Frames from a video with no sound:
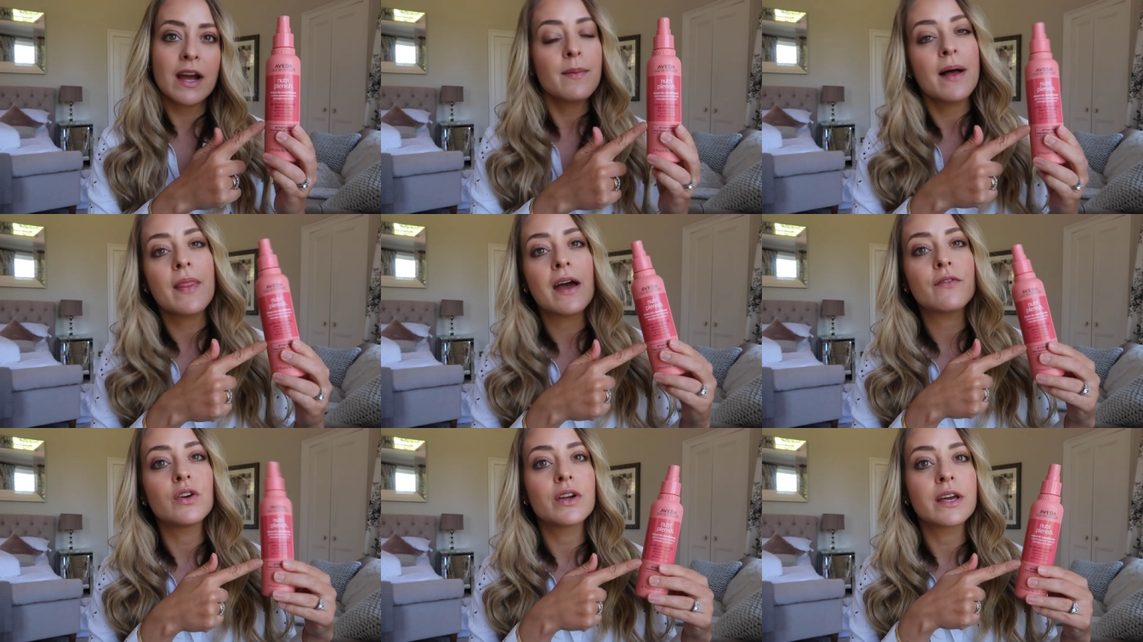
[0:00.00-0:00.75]
recommend that
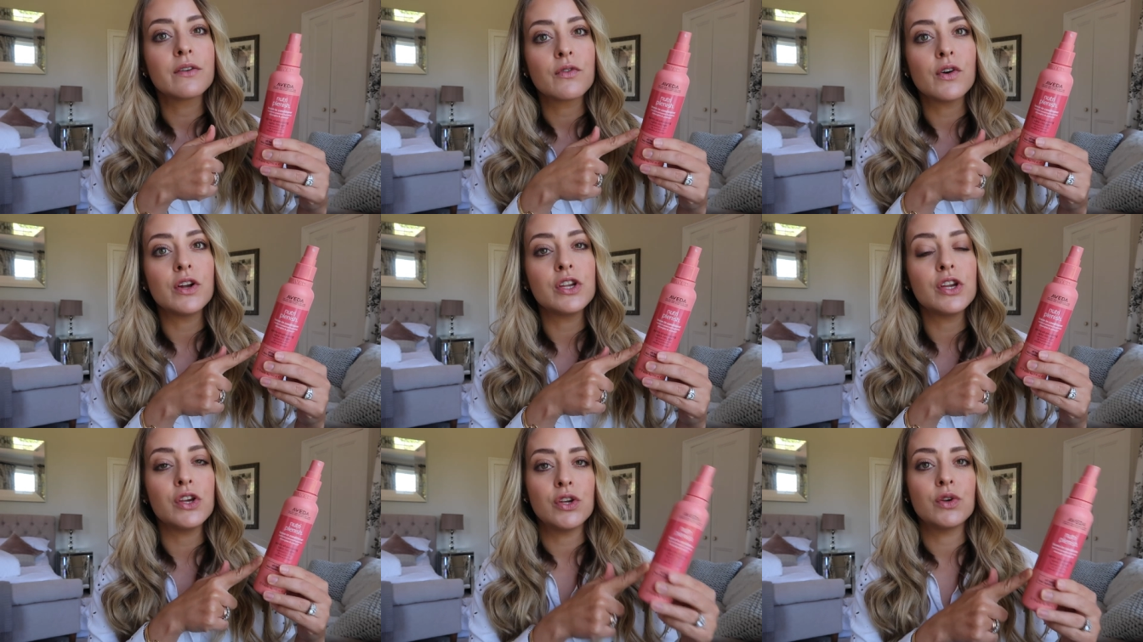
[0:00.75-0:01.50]
if you're looking for a
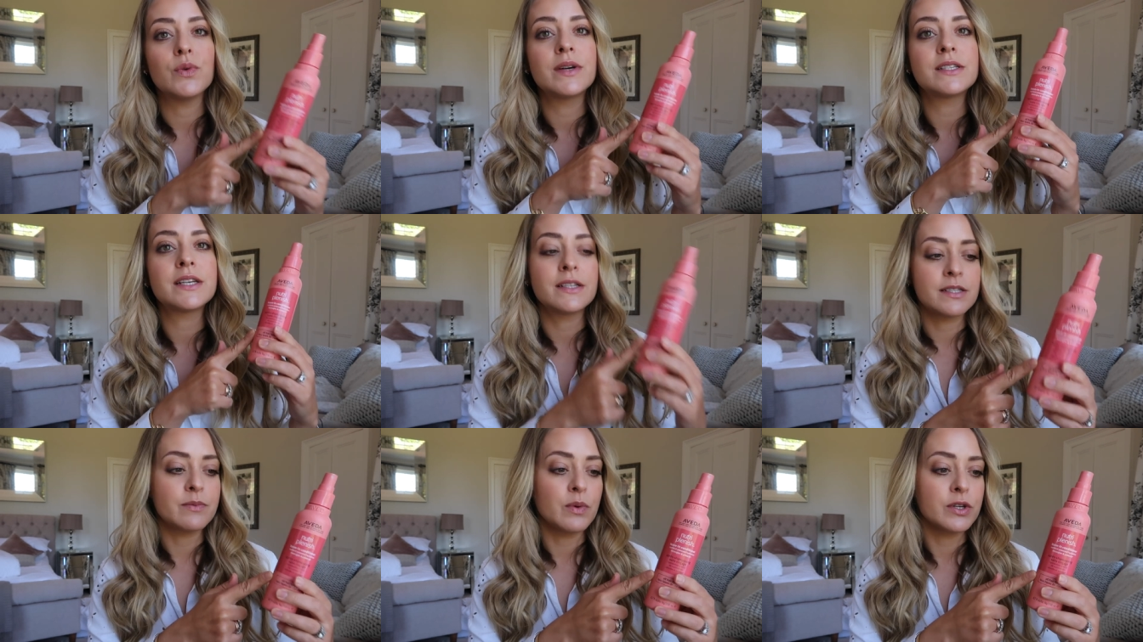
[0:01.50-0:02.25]
new
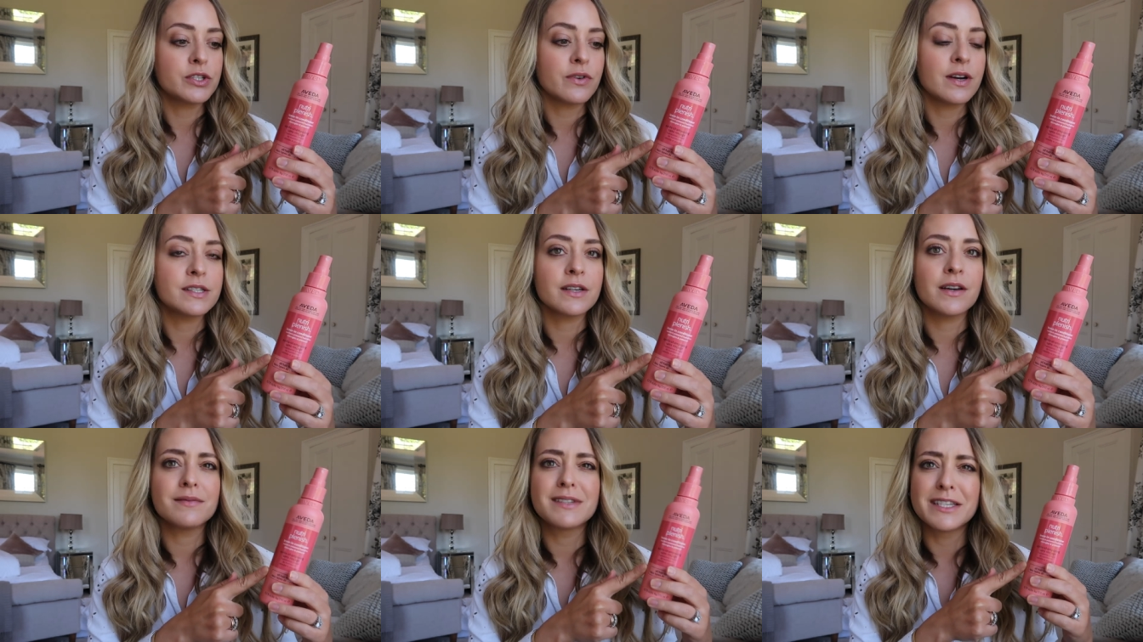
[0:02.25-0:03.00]
tinted
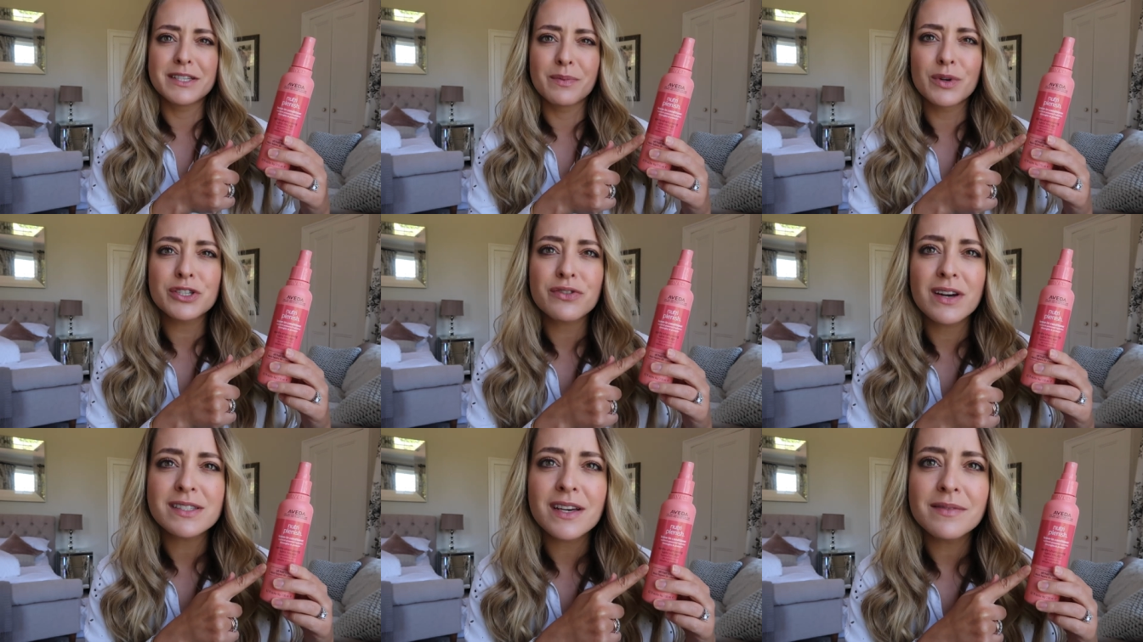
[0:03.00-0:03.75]
moisturiser. Tinted
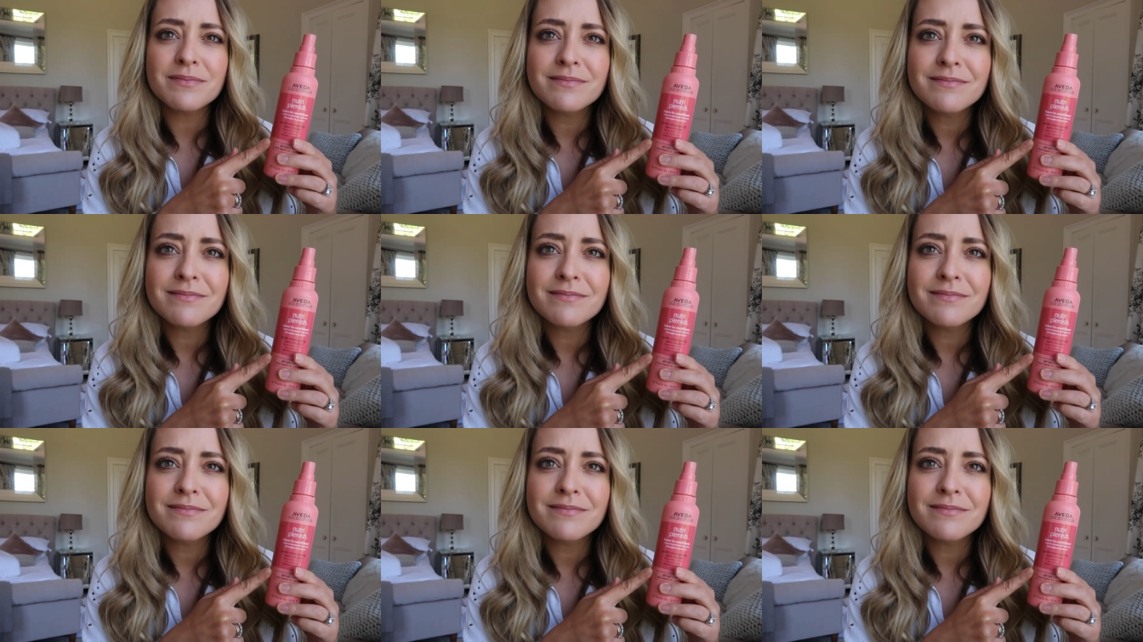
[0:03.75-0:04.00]
moisturiser?